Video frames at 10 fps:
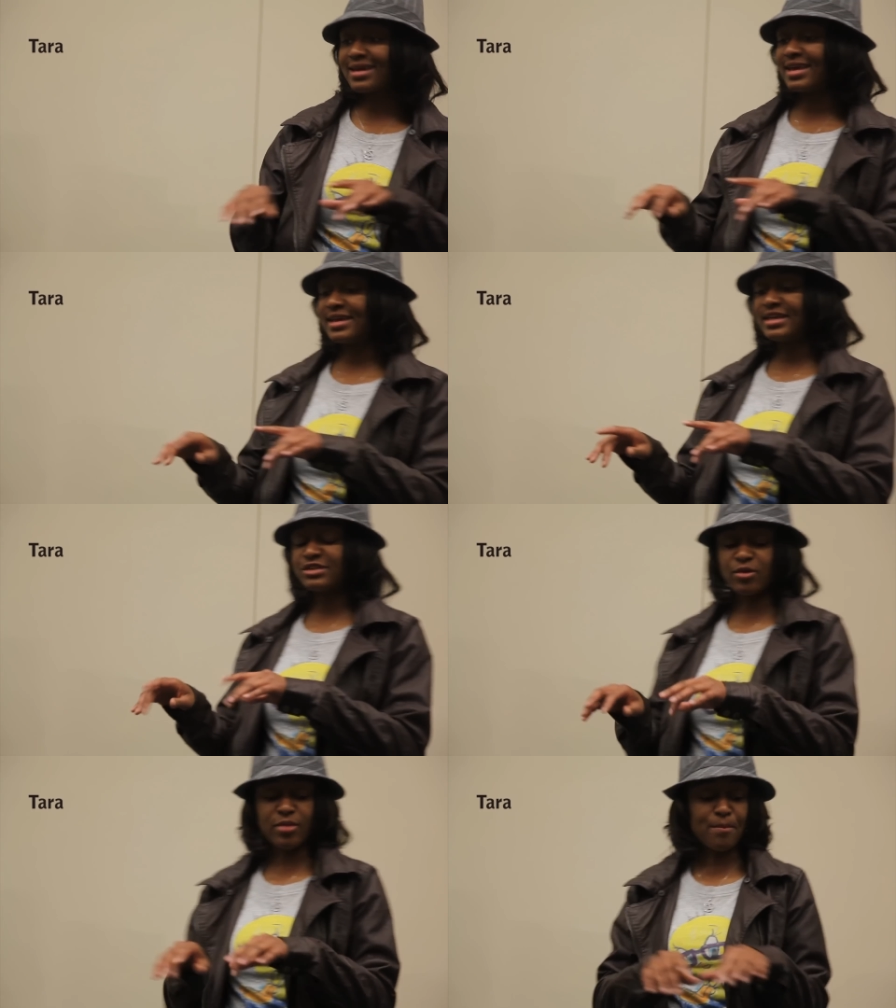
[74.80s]
keys
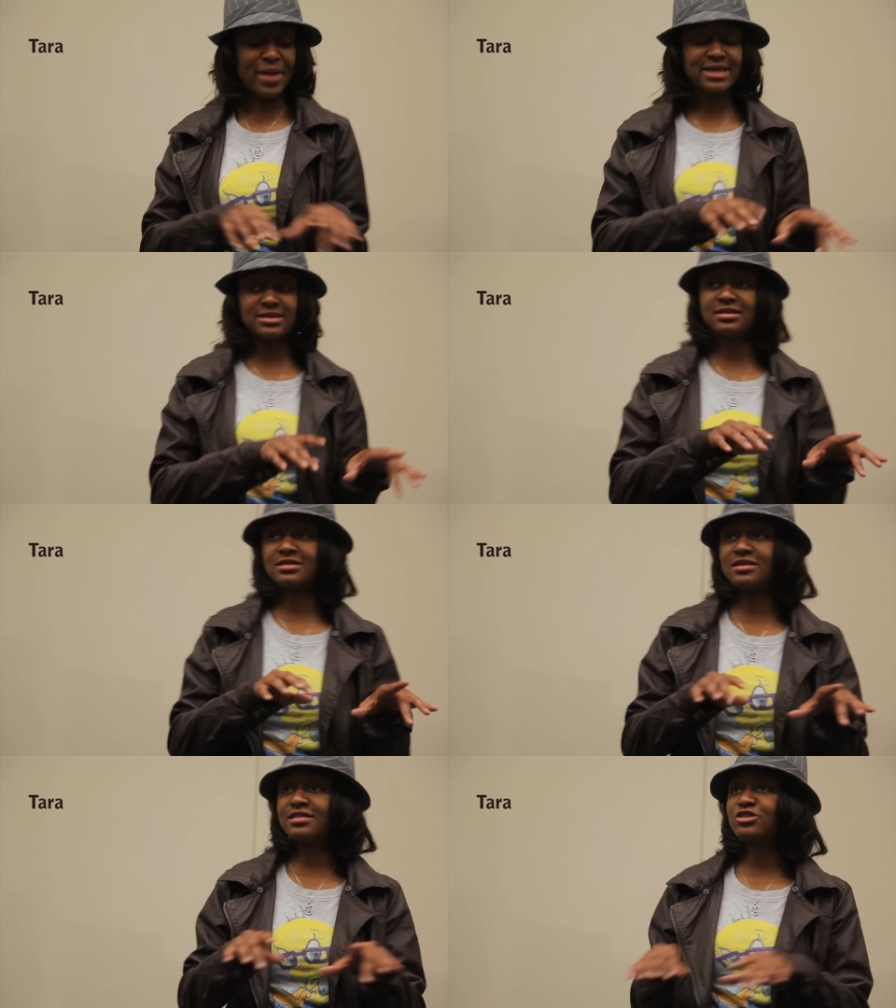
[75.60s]
from the bass
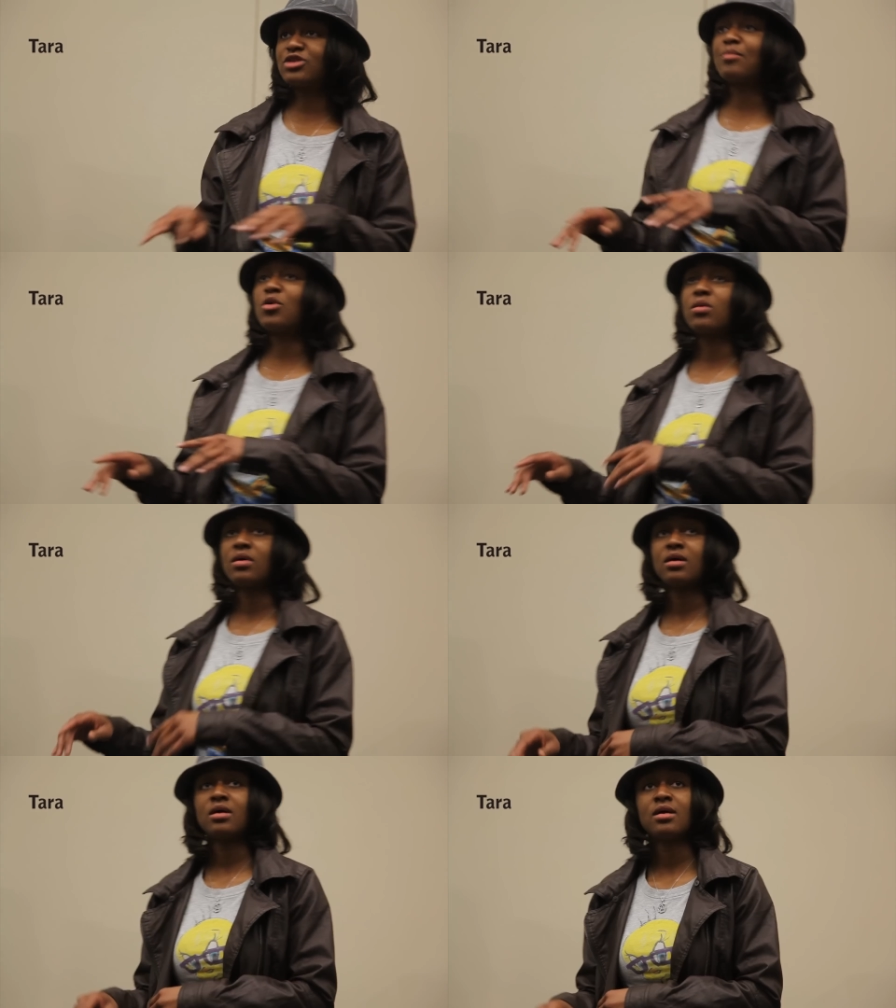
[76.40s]
to the treble.
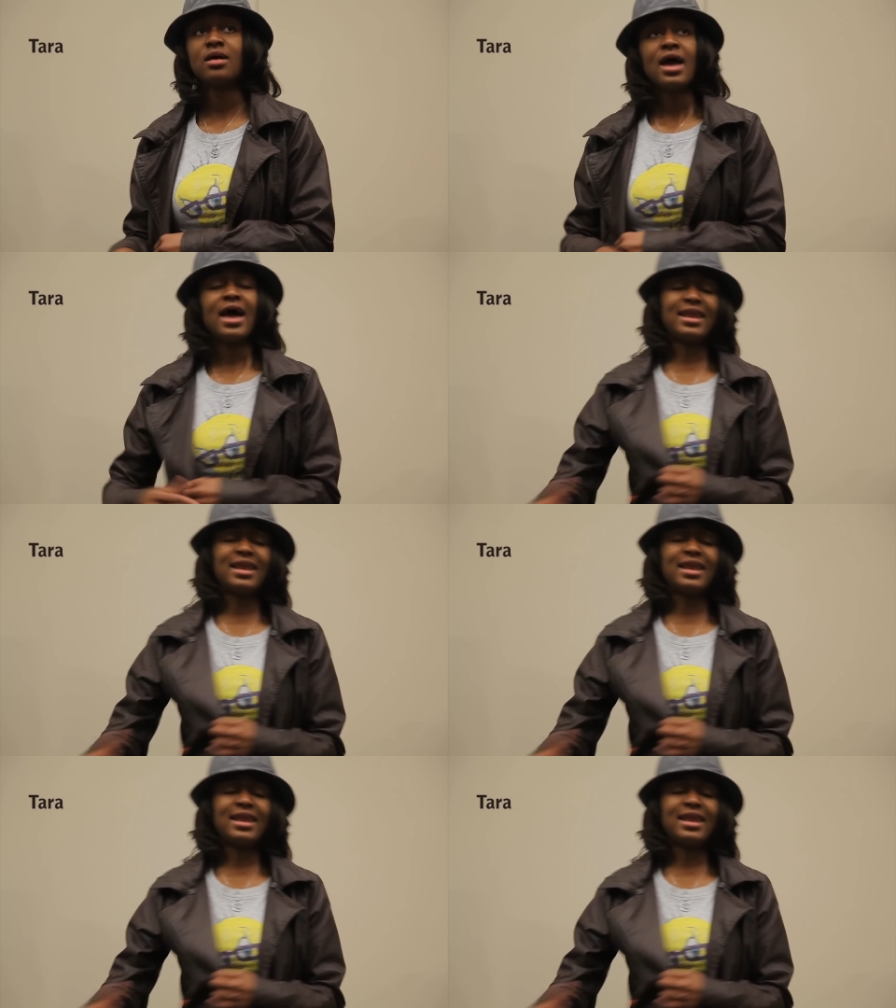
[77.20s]
At